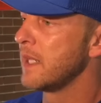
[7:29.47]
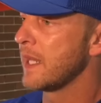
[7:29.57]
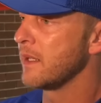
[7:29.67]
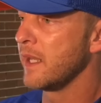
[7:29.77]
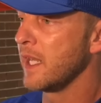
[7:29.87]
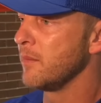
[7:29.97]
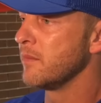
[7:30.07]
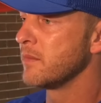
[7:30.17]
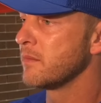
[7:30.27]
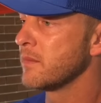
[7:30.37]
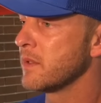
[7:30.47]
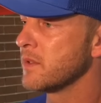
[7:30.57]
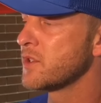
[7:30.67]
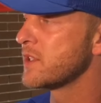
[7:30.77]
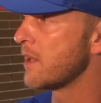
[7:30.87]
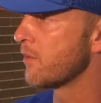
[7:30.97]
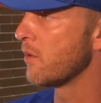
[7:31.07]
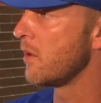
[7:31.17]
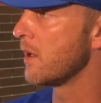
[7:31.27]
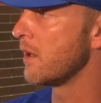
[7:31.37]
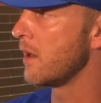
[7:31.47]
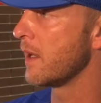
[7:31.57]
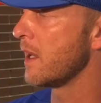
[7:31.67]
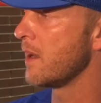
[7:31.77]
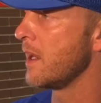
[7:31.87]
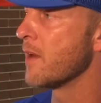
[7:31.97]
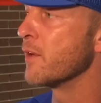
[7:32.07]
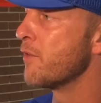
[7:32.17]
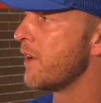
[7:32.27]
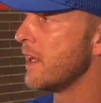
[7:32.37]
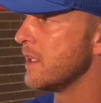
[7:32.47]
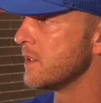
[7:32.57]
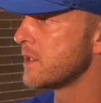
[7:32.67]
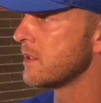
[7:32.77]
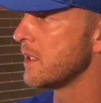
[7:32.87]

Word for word: I can name several on, on, in every phase,